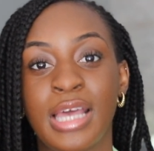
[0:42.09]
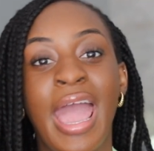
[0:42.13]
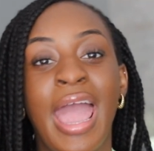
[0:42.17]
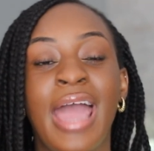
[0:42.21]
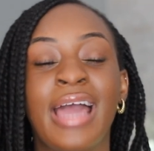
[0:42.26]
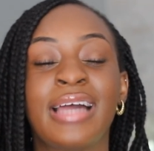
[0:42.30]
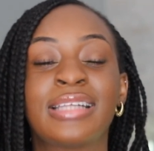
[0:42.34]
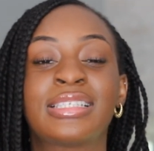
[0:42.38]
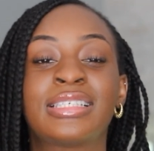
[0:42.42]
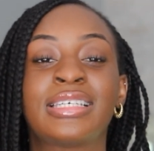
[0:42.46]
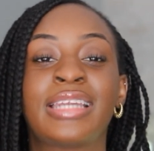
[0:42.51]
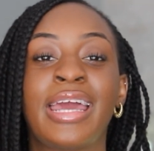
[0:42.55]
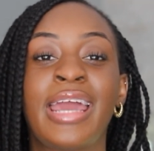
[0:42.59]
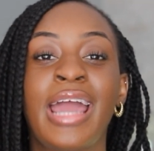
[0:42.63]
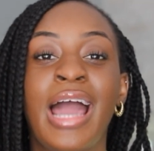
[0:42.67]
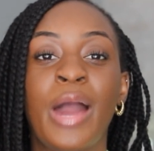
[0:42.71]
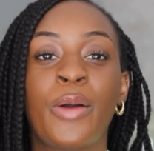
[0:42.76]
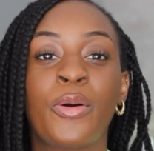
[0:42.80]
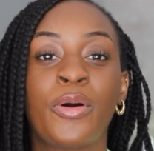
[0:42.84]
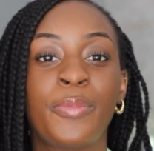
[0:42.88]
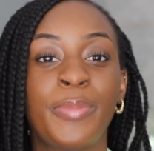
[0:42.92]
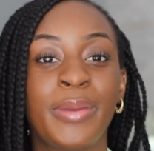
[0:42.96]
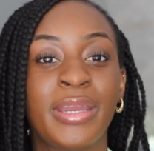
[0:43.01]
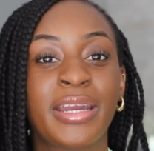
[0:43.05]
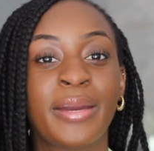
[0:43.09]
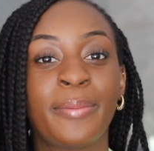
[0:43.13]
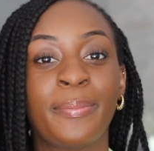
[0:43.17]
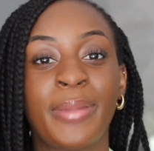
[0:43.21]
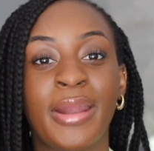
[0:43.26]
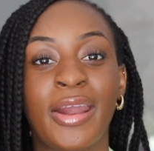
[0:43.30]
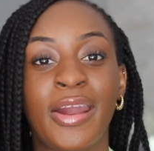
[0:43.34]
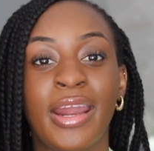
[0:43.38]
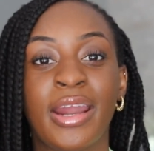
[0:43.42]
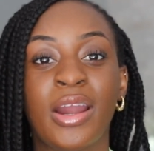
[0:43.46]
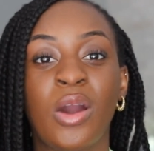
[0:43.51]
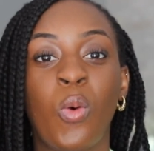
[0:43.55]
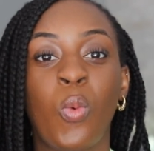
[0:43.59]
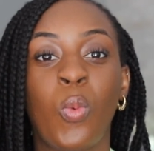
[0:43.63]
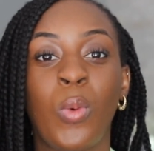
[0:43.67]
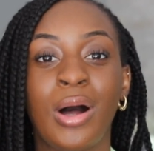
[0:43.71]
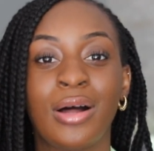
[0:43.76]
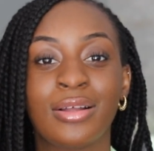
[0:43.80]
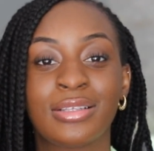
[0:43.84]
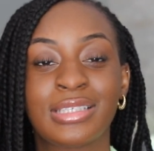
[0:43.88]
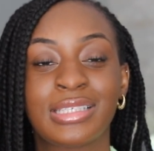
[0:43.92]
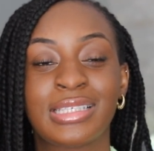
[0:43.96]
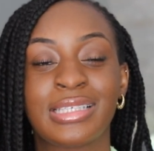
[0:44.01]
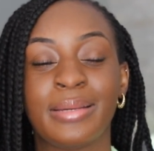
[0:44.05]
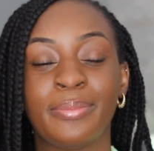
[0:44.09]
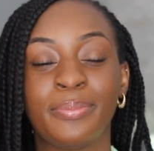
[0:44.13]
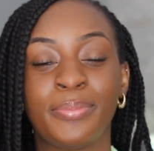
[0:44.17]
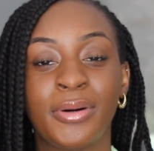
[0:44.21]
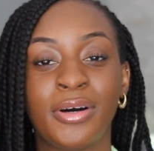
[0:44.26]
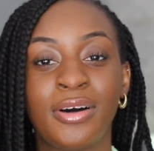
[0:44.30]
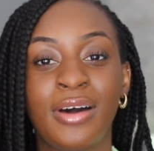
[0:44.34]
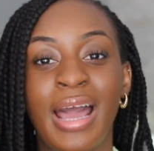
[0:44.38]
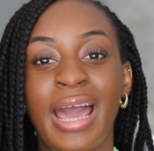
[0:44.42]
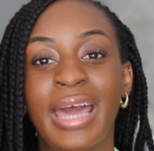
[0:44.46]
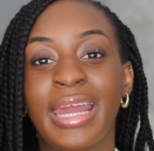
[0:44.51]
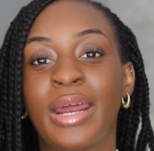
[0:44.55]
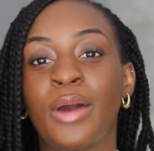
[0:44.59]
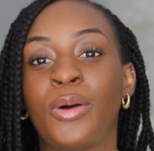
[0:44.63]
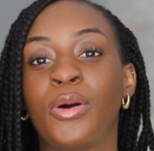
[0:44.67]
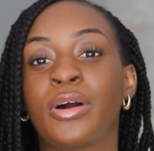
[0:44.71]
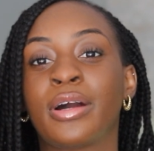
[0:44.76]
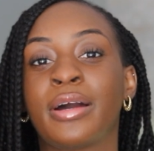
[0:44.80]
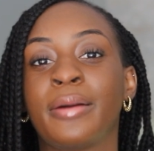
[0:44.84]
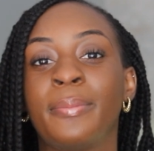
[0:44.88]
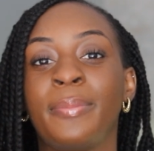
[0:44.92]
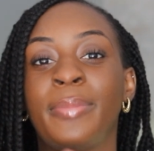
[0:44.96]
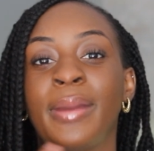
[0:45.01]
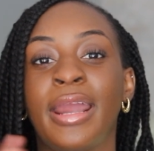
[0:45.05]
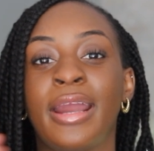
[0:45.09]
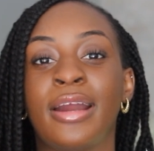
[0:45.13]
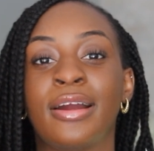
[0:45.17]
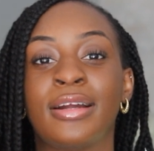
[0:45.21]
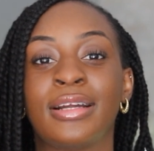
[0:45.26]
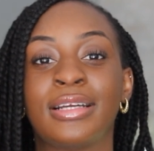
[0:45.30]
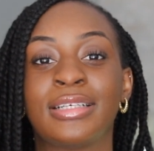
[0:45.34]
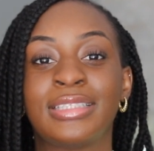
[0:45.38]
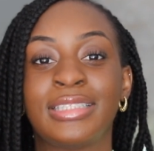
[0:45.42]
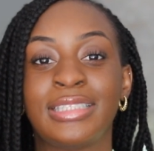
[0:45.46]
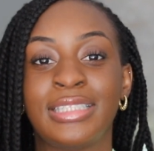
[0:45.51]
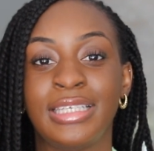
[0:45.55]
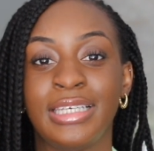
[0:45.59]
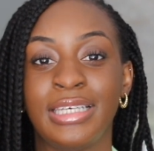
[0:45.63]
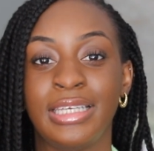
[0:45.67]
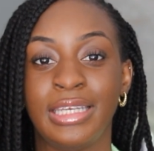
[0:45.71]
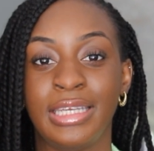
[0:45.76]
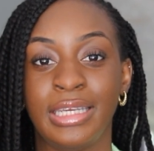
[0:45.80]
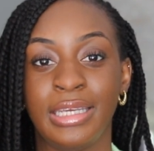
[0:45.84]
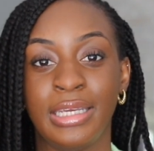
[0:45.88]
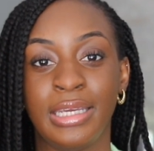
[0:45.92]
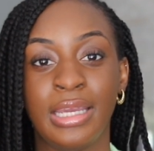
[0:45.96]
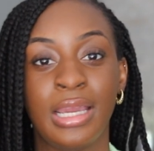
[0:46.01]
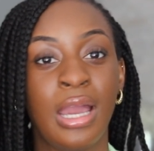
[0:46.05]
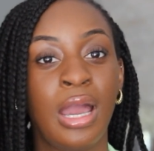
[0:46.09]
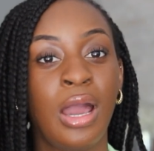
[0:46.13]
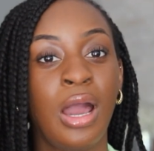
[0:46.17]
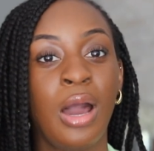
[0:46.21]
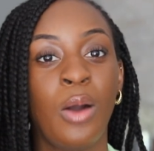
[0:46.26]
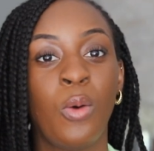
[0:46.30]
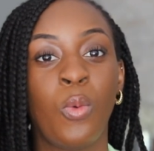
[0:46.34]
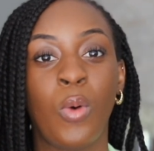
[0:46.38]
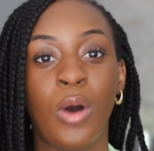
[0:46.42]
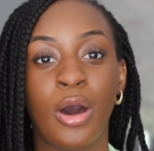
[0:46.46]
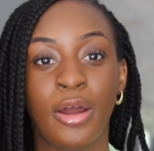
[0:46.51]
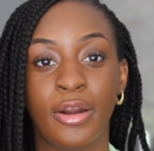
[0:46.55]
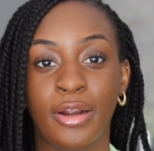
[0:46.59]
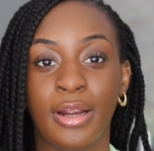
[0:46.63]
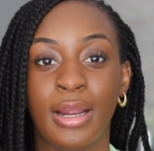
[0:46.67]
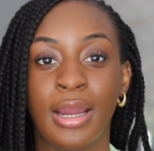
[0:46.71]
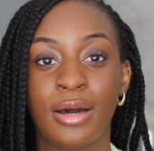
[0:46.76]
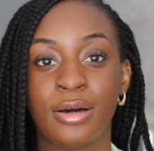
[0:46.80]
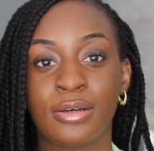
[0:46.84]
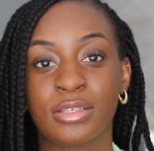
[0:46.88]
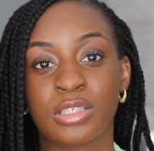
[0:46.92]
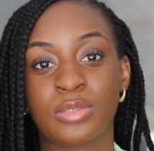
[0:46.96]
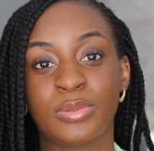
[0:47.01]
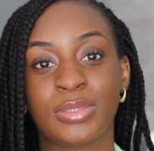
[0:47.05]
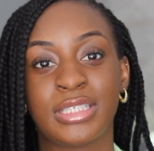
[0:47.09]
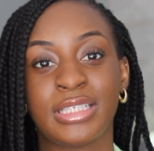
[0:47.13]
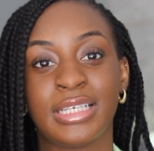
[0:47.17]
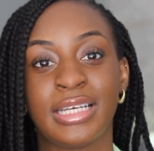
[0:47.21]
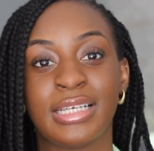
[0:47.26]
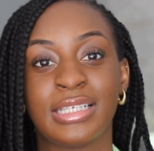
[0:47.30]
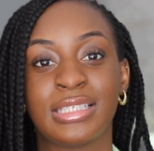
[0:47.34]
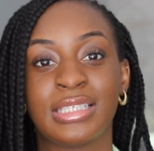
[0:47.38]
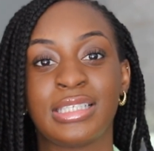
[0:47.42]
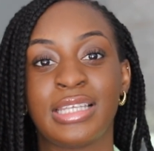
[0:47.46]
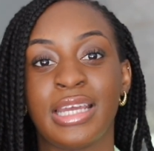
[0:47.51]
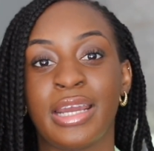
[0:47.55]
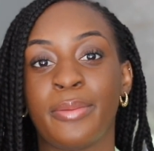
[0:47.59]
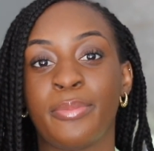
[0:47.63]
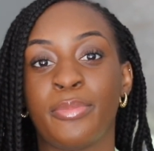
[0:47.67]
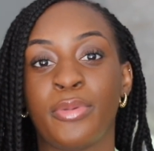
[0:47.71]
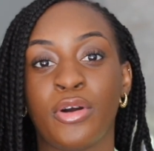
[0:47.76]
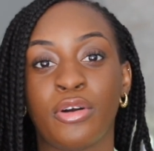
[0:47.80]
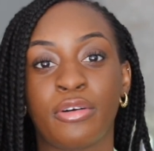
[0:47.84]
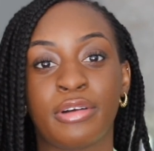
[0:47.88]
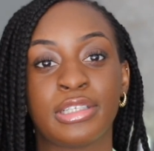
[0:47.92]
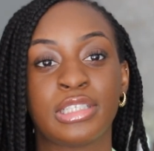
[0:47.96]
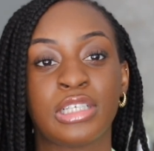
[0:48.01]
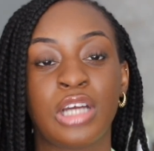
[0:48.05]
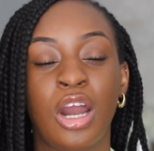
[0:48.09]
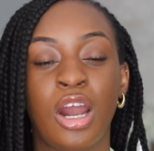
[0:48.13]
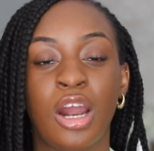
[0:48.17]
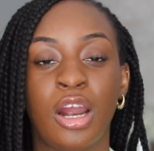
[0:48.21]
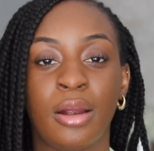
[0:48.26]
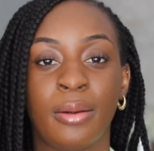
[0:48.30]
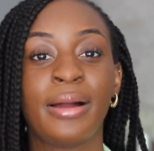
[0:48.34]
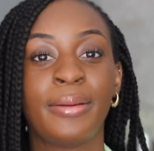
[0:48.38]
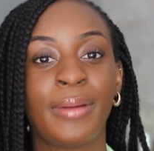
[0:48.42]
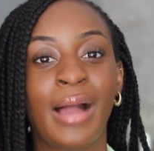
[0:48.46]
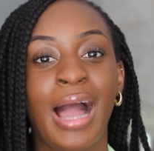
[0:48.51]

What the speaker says: And today I will be comparing Wealthsimple and I will compare TD Waterhouse, which is their brokerage arm.